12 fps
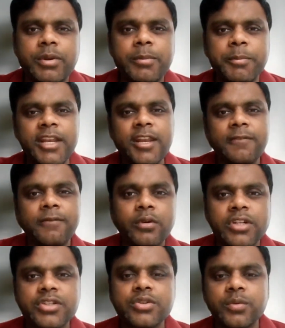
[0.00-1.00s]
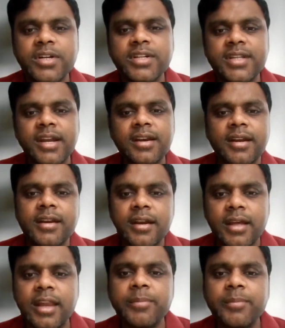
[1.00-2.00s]
will be mainly focused towards that
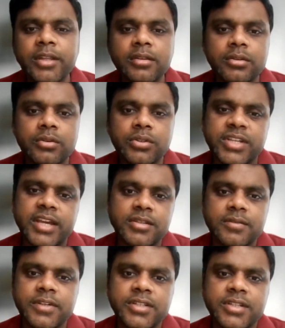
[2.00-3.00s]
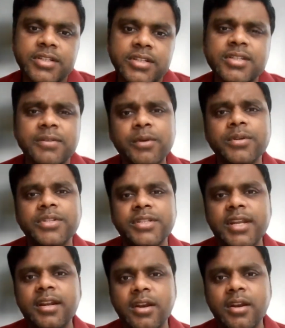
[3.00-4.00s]
and helping those kinds of researchers. Of course,
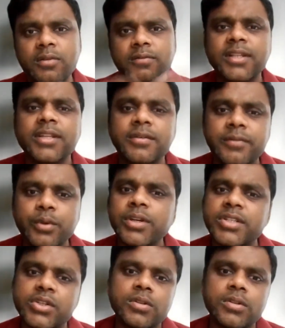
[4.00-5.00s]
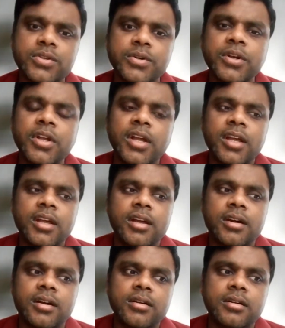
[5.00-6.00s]
there are a lot of other viewers also
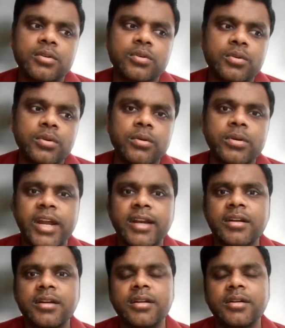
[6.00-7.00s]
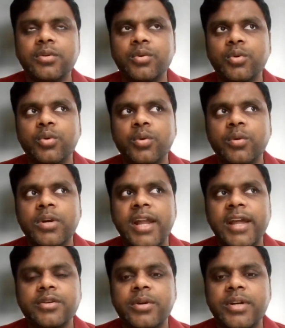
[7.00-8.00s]
who would
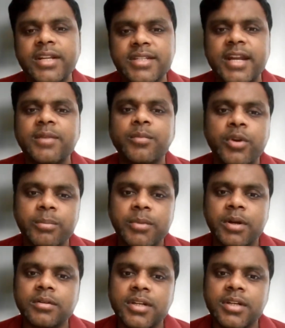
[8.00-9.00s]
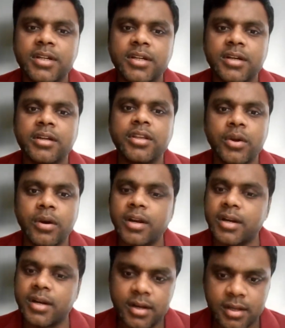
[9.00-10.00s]
like to understand more about
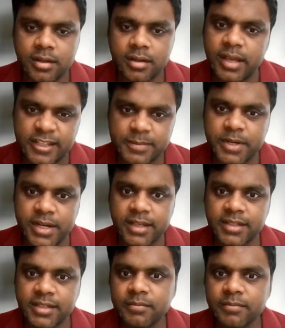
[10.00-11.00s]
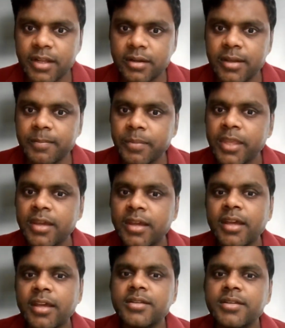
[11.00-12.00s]
your expertise. Okay.
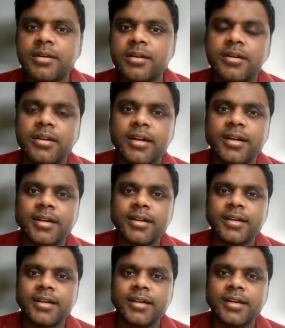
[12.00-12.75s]
So,